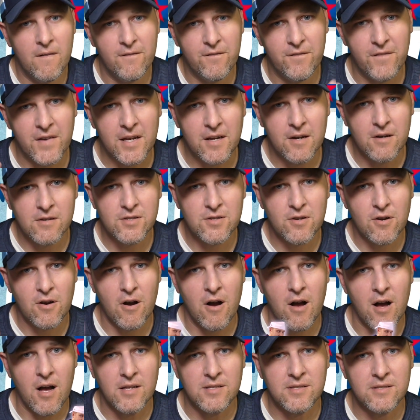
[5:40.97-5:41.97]
Fingers
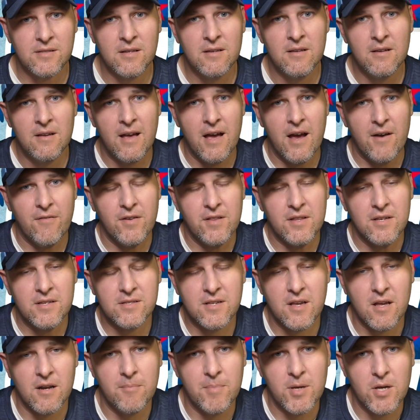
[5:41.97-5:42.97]
crossed,
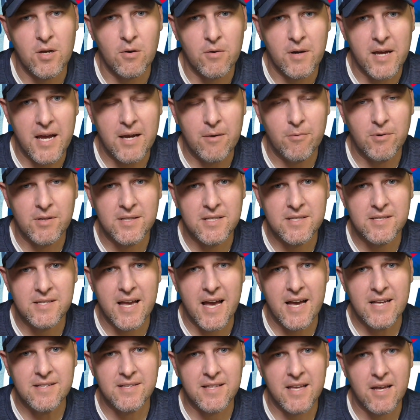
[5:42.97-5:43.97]
everything's going to be okay with these
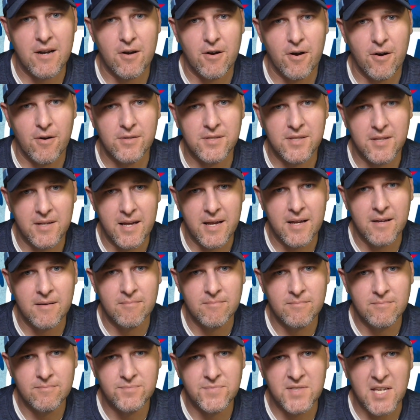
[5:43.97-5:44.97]
guys that are hurt today.
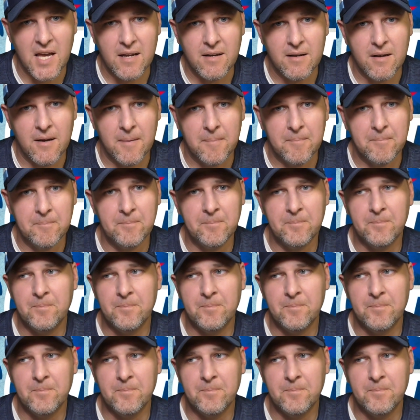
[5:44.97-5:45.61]
Tighten up.